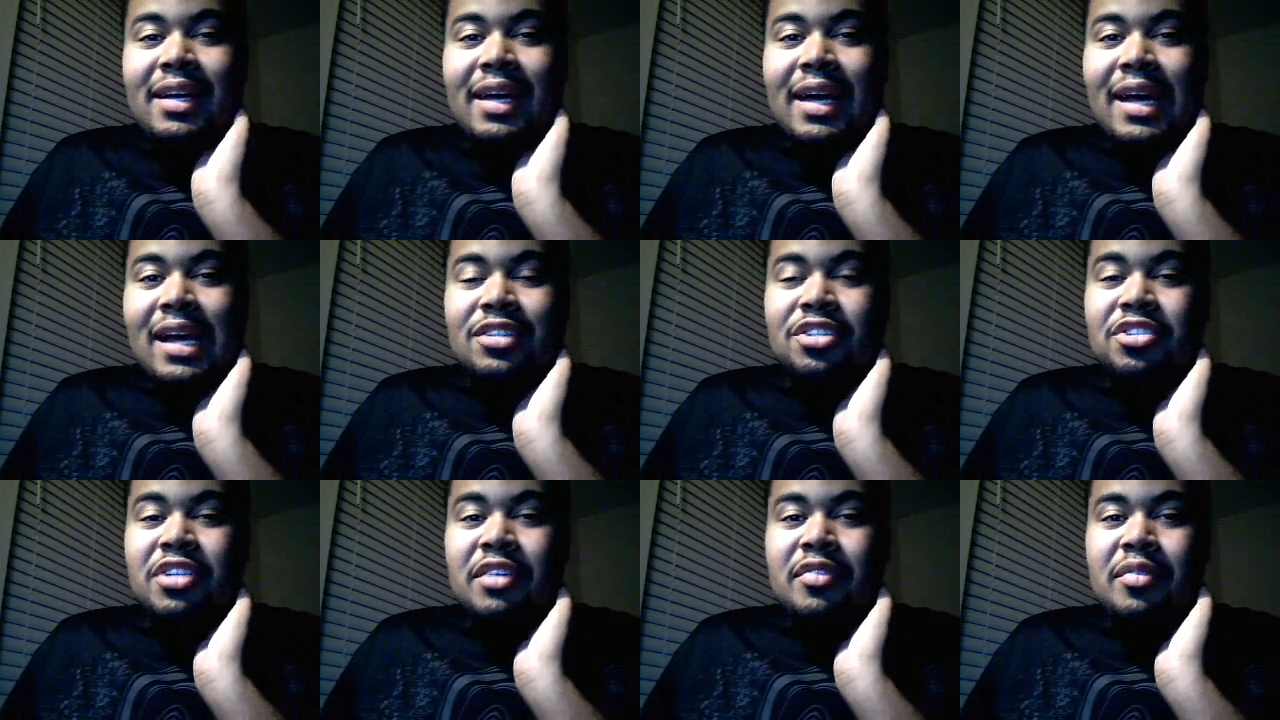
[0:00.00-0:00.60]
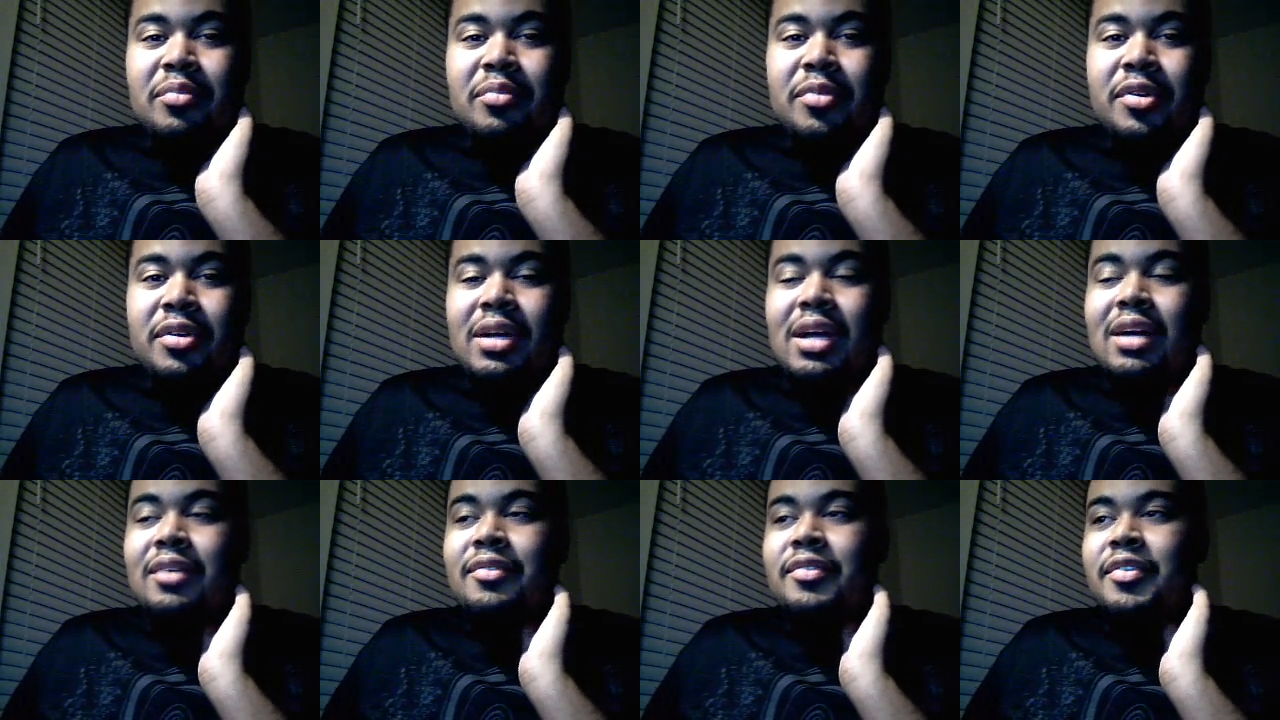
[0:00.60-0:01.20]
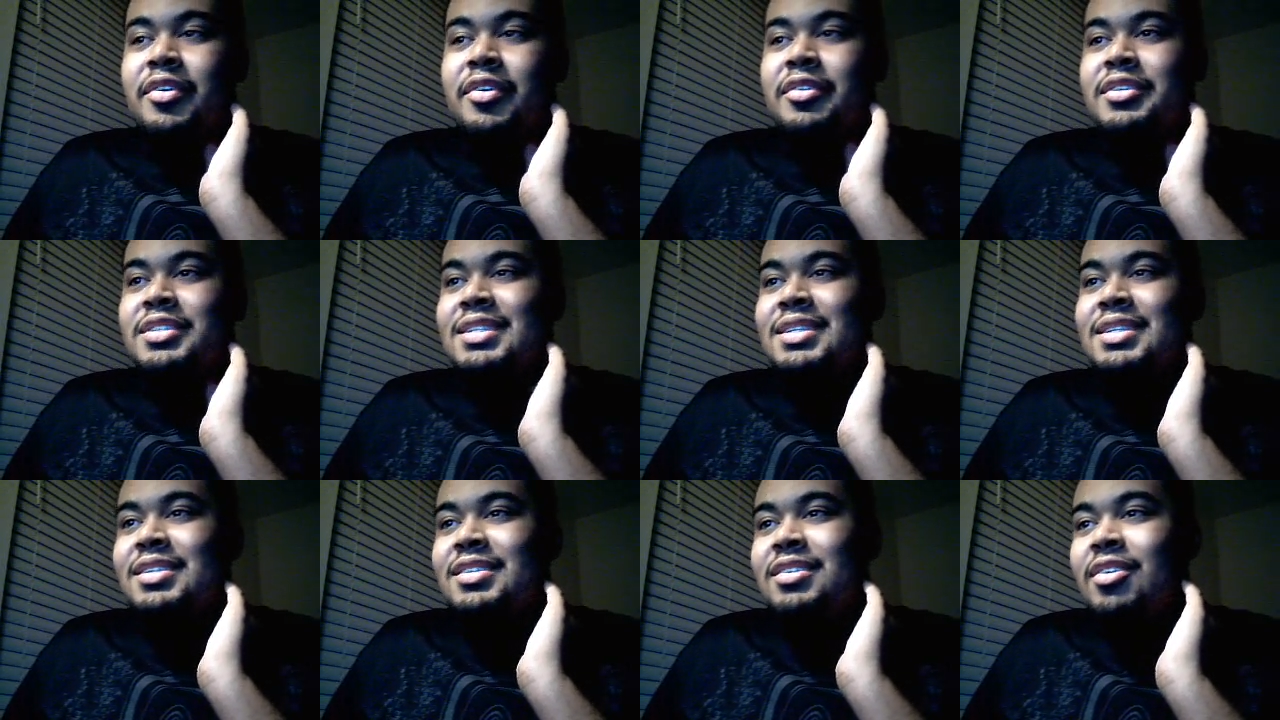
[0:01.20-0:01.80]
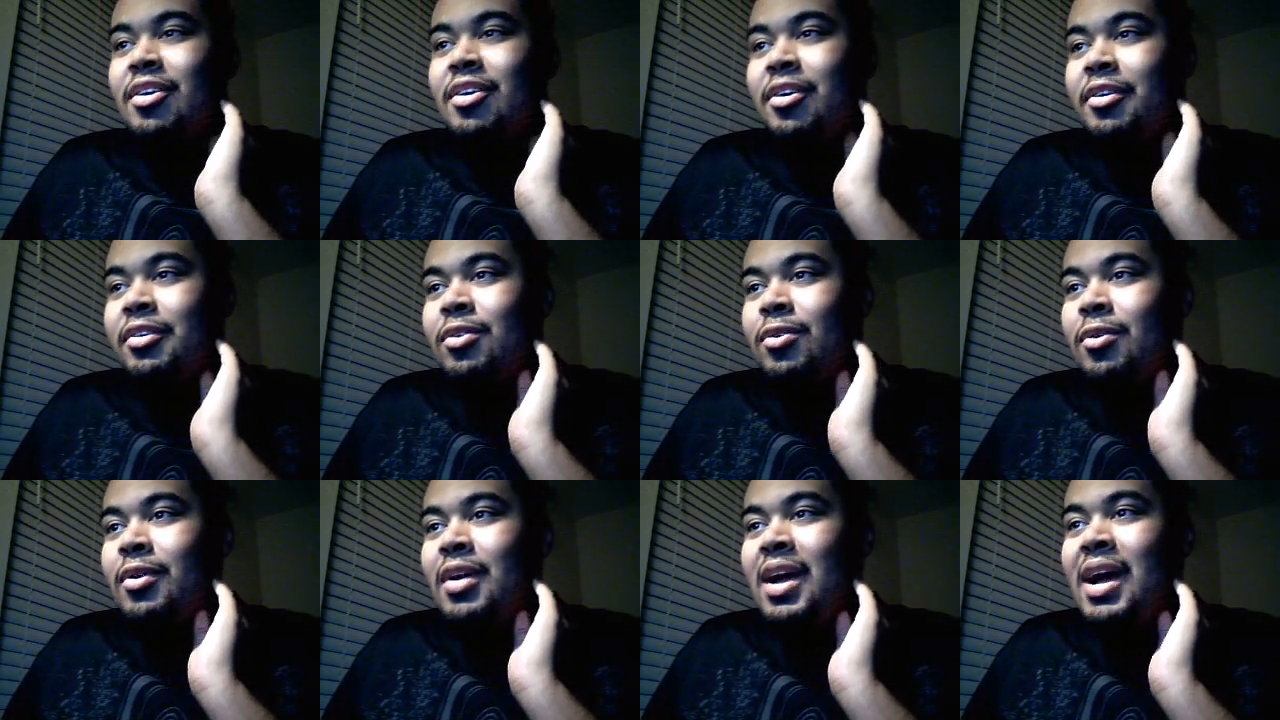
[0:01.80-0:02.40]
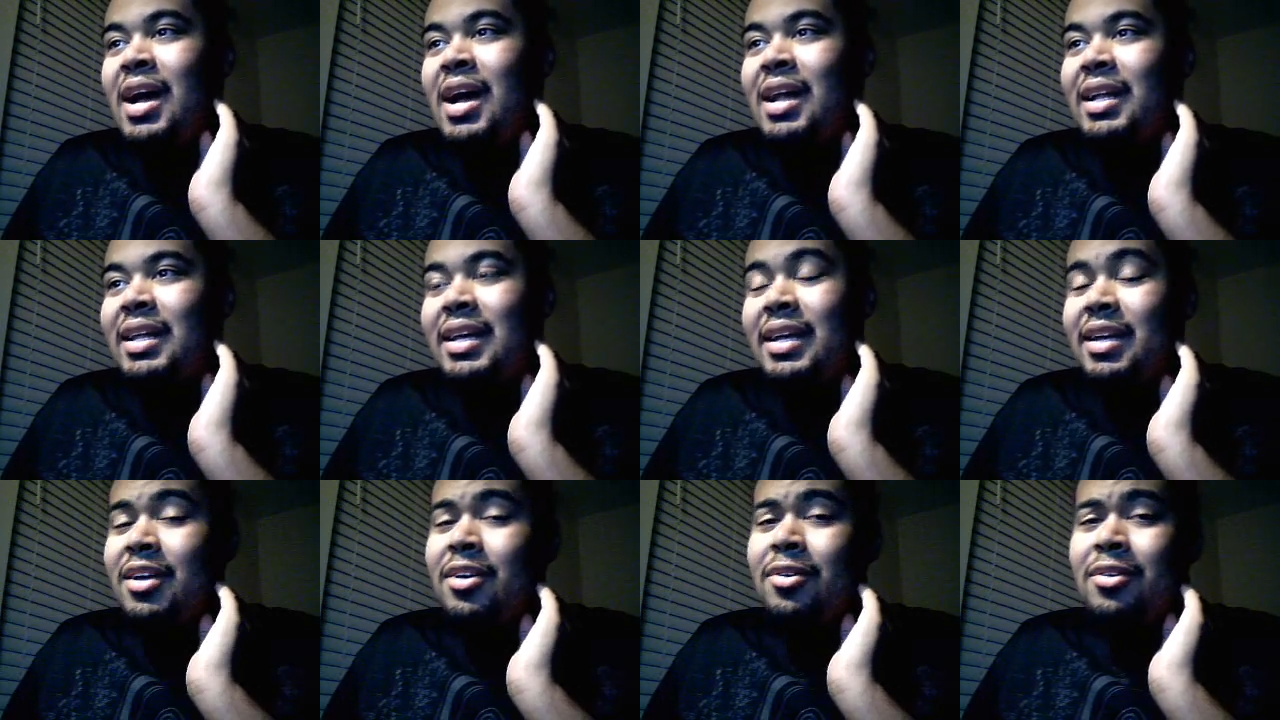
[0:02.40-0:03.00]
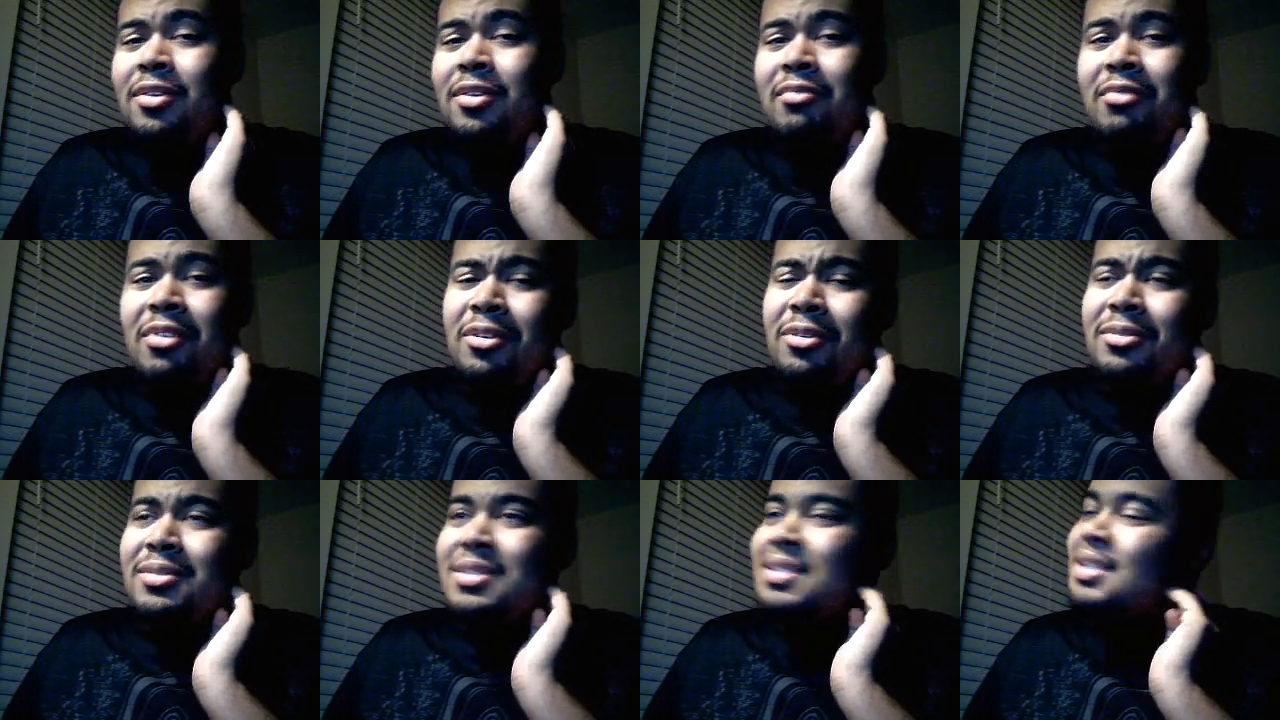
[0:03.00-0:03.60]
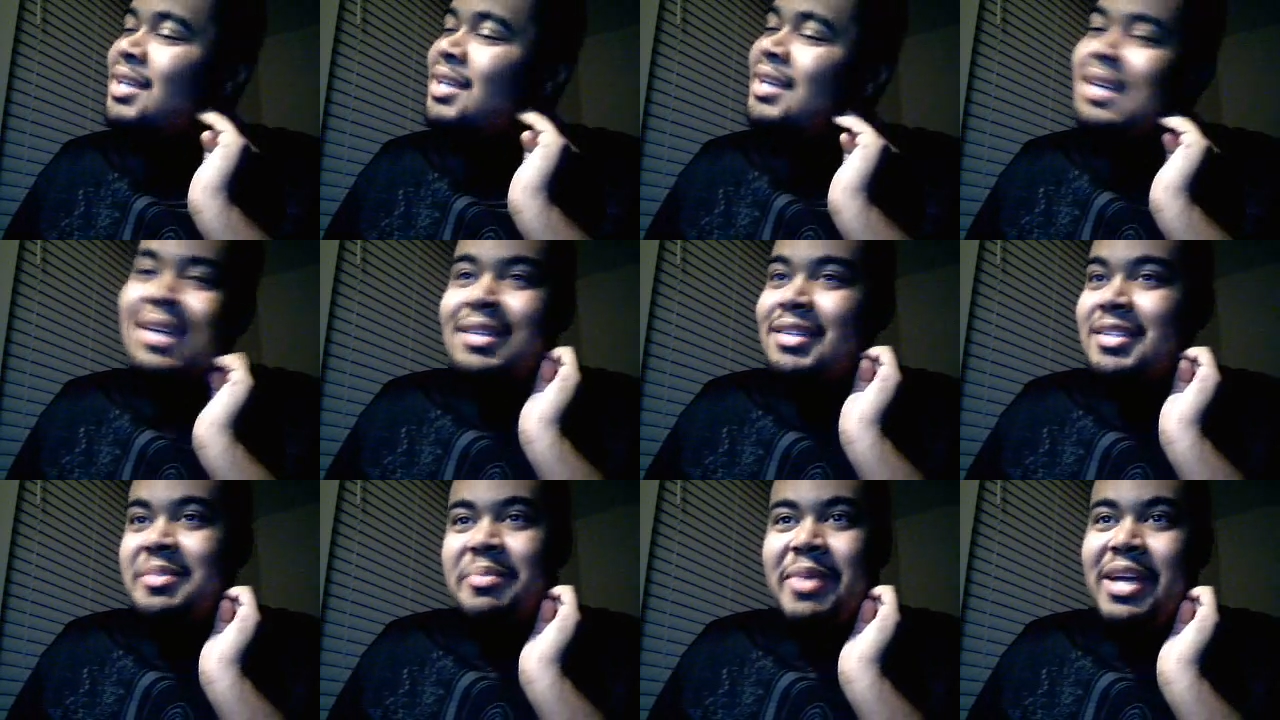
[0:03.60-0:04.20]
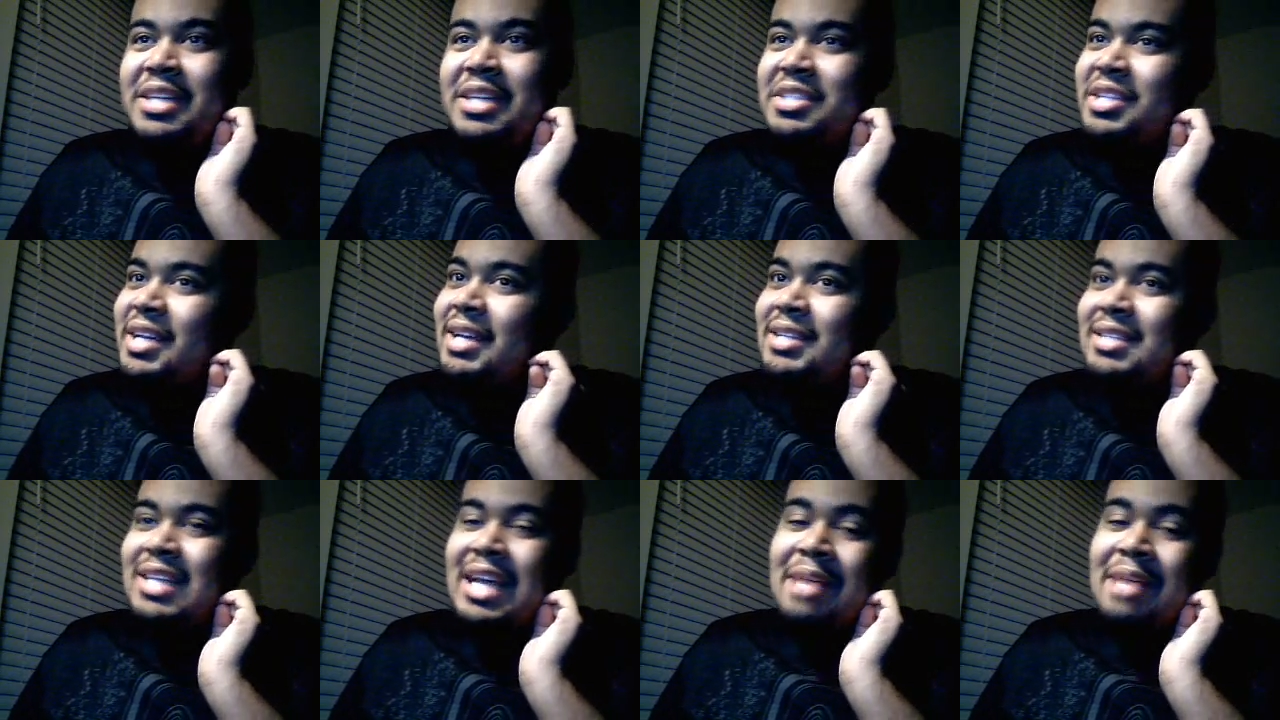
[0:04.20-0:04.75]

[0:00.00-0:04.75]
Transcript: and Trevor Murdoch versus Hardcore Holly and Cody Rhodes. This match has